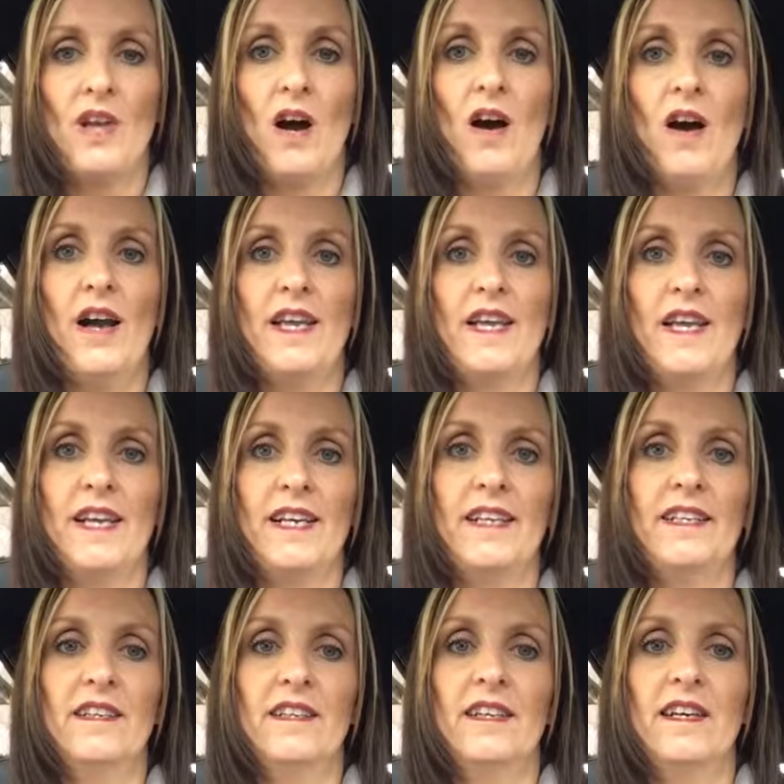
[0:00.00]

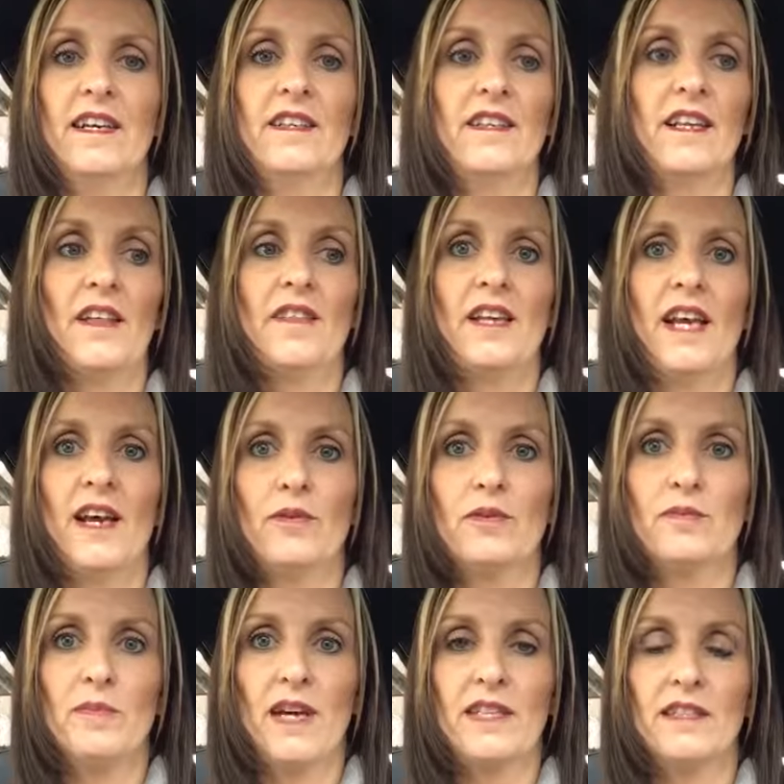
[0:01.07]
i.e. nothing
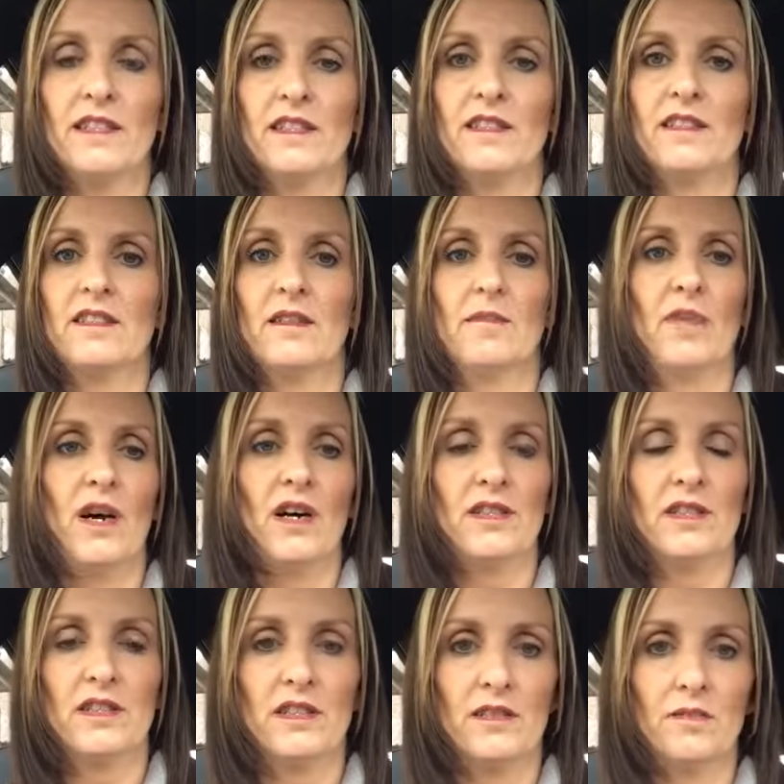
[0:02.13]
else matters, the
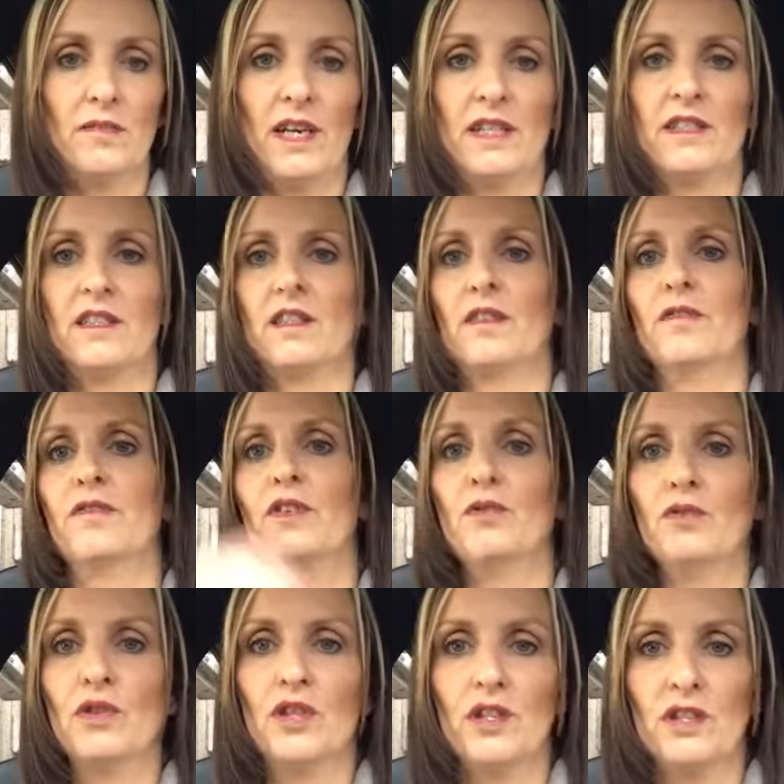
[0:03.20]
past doesn't matter, the
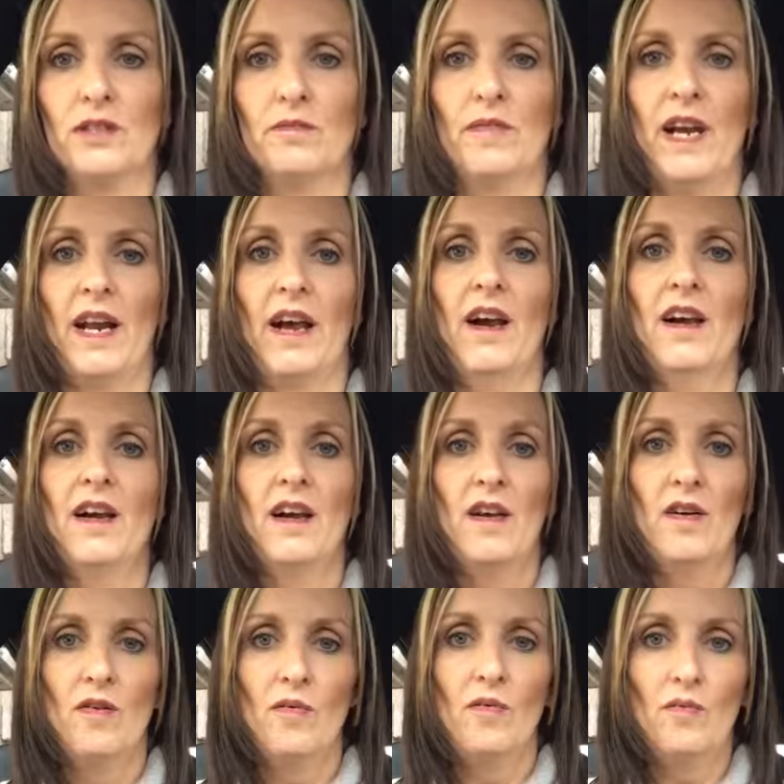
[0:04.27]
future doesn't matter,
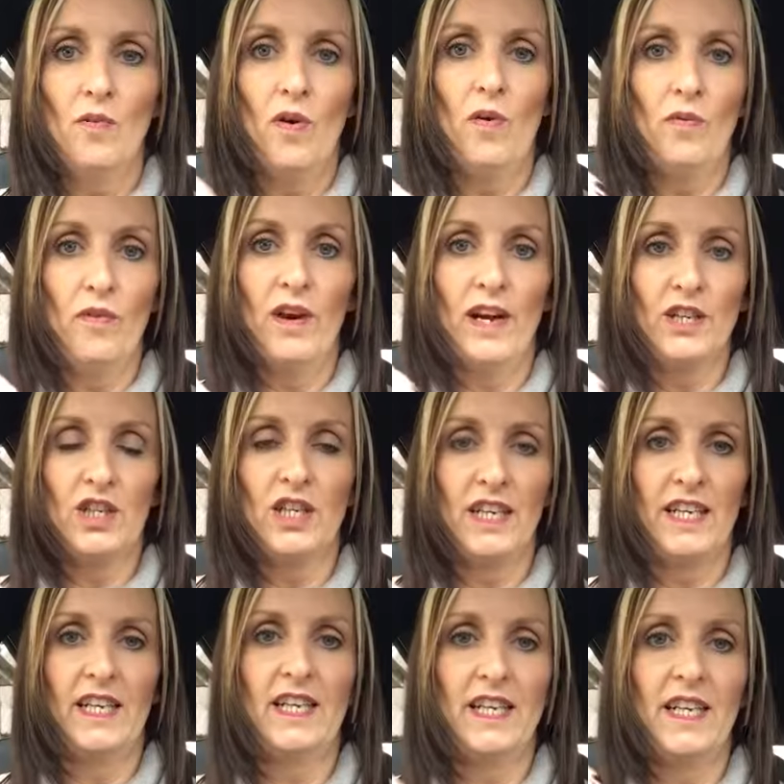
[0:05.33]
what we're
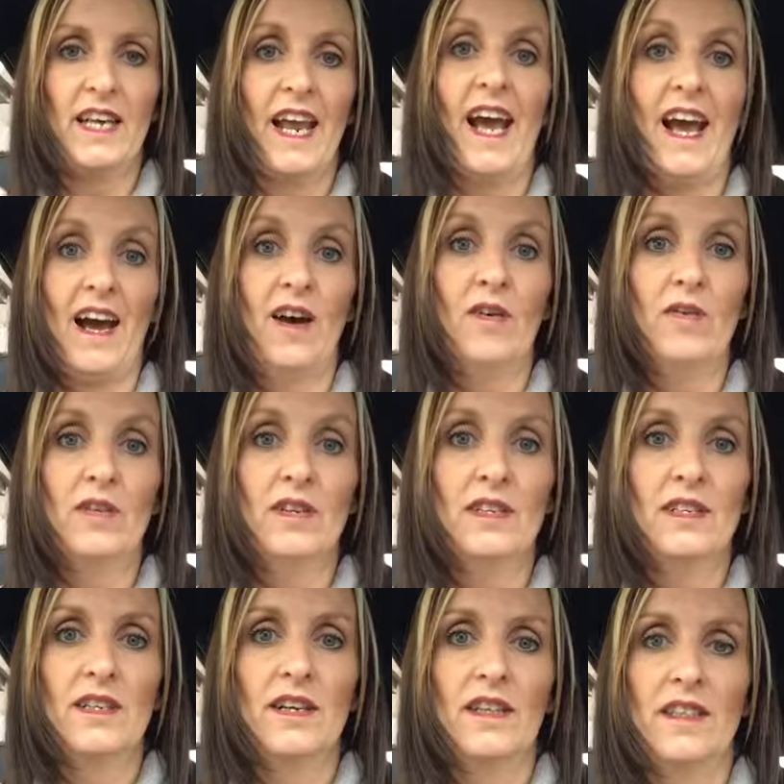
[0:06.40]
actually in now,
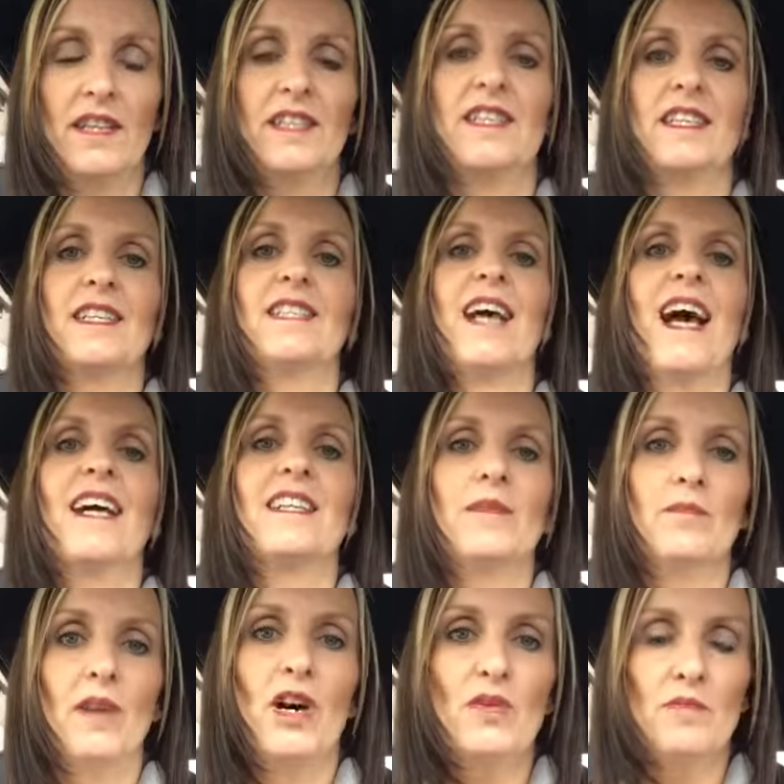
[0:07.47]
this exact
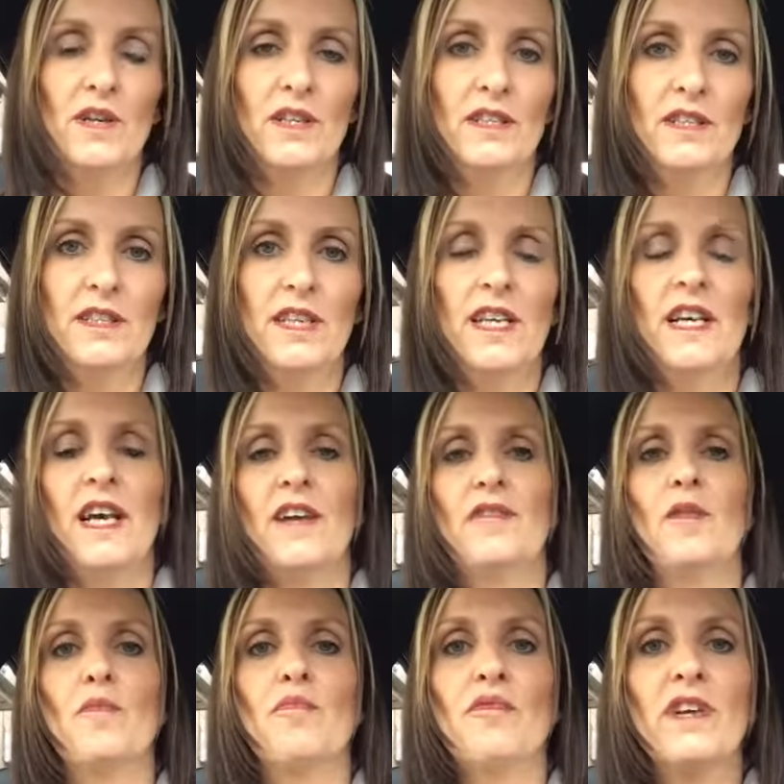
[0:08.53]
moment, if
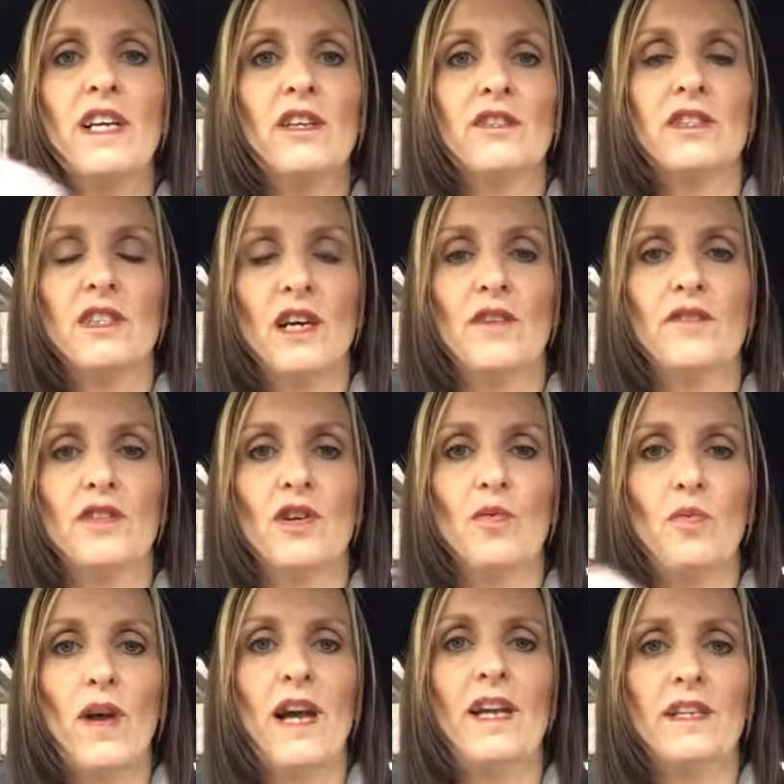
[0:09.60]
you bring yourself and your
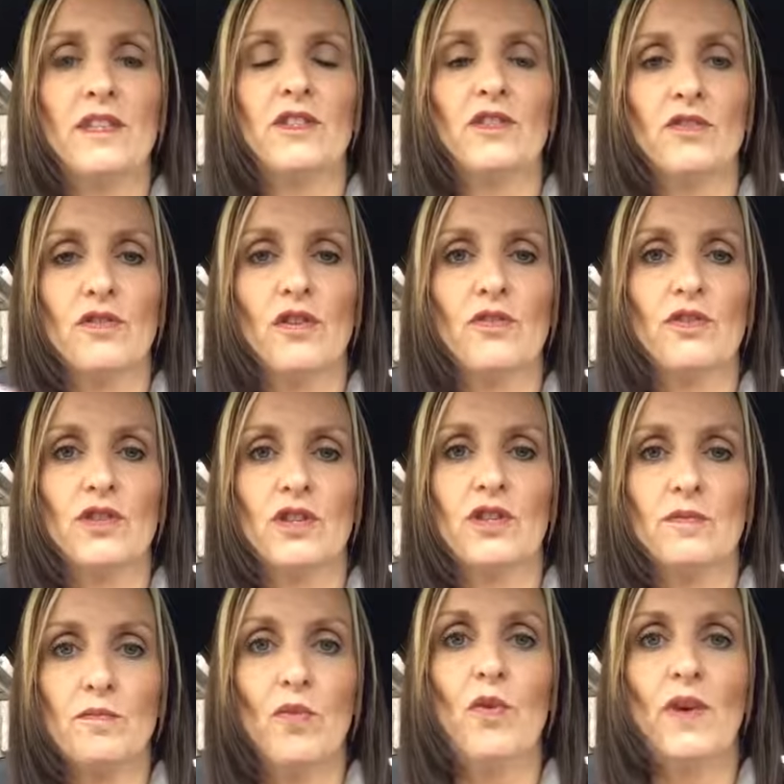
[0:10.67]
awareness and your
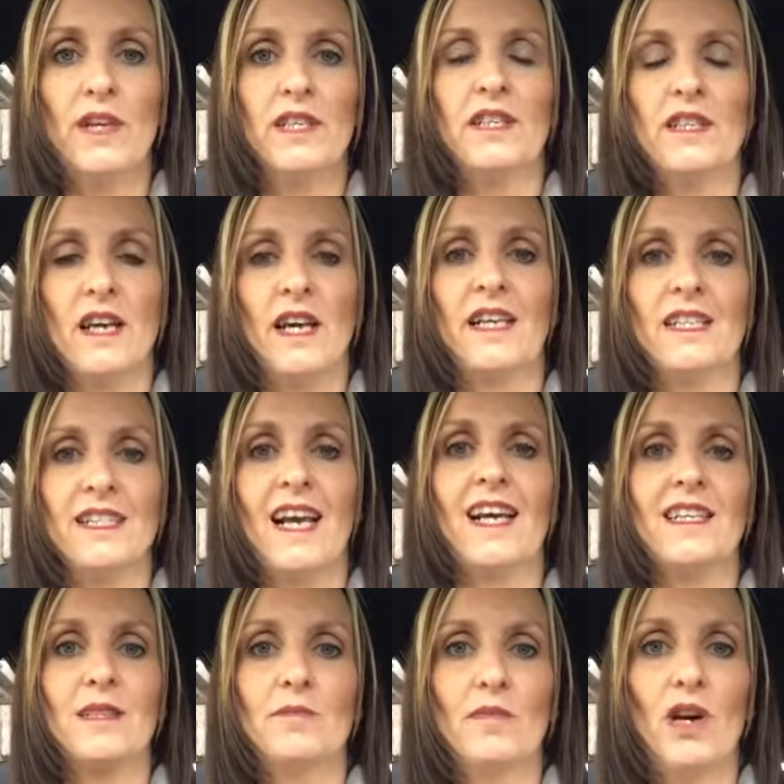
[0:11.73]
consciousness more into that
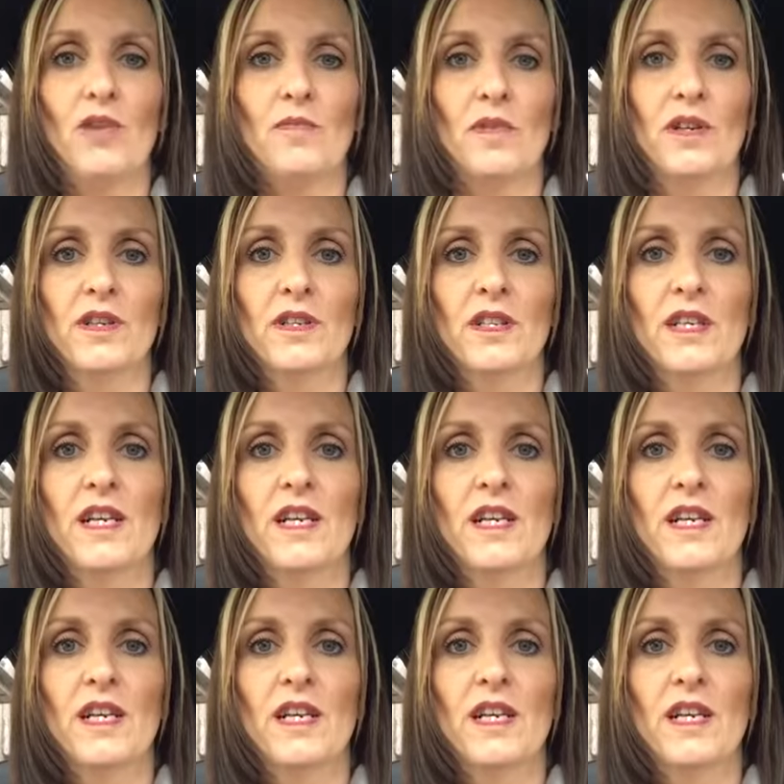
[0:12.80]
exact moment,